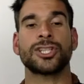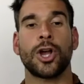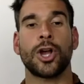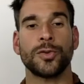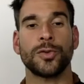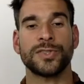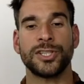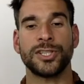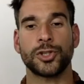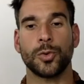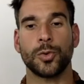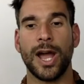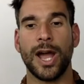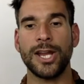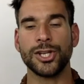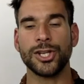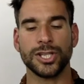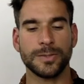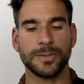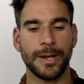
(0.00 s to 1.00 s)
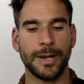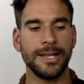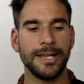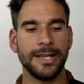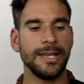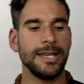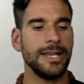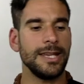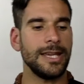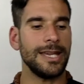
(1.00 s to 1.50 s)
situations. But
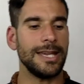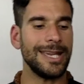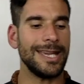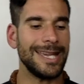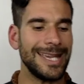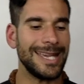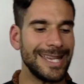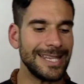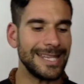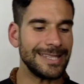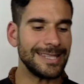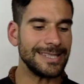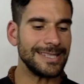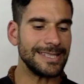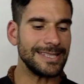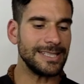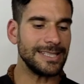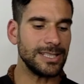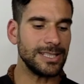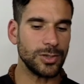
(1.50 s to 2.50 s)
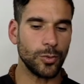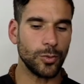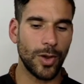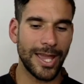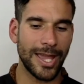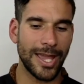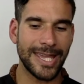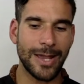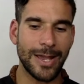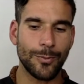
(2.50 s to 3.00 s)

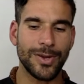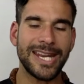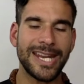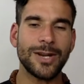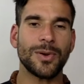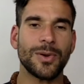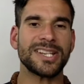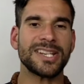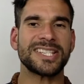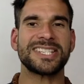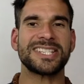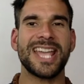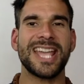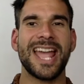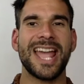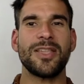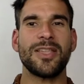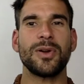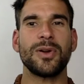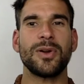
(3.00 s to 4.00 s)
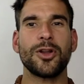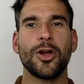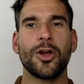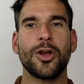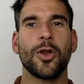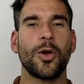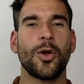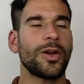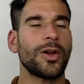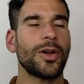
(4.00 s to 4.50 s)
again, we need to understand that we're no
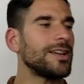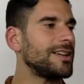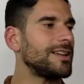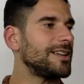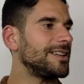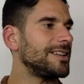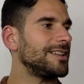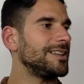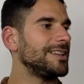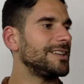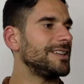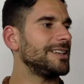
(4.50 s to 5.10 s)
longer